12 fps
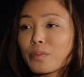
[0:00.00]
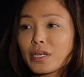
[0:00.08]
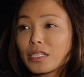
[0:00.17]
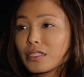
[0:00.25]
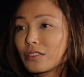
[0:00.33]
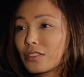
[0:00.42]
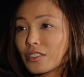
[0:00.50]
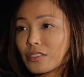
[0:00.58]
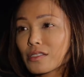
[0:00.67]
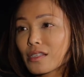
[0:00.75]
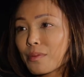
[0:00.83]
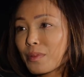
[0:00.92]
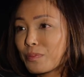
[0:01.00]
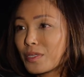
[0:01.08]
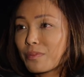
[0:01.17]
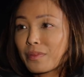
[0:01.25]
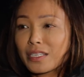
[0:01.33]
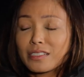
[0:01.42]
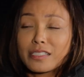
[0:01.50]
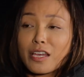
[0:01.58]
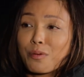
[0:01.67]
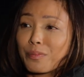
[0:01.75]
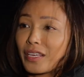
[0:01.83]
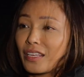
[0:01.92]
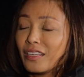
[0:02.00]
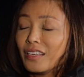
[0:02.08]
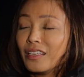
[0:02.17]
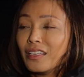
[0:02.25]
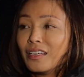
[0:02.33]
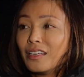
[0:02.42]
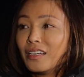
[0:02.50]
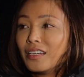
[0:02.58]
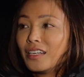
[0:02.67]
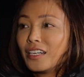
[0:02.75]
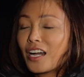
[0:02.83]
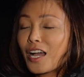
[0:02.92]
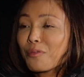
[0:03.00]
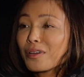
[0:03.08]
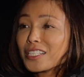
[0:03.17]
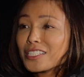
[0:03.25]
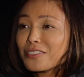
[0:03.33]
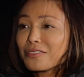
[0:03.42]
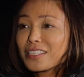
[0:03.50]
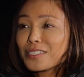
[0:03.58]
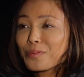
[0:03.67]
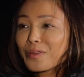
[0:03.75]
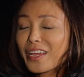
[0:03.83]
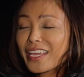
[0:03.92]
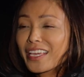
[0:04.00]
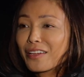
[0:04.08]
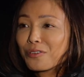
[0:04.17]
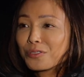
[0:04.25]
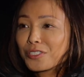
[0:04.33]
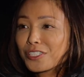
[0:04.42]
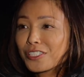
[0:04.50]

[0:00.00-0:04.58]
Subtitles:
many little girls come up to me and tell me, I want to do this when I get older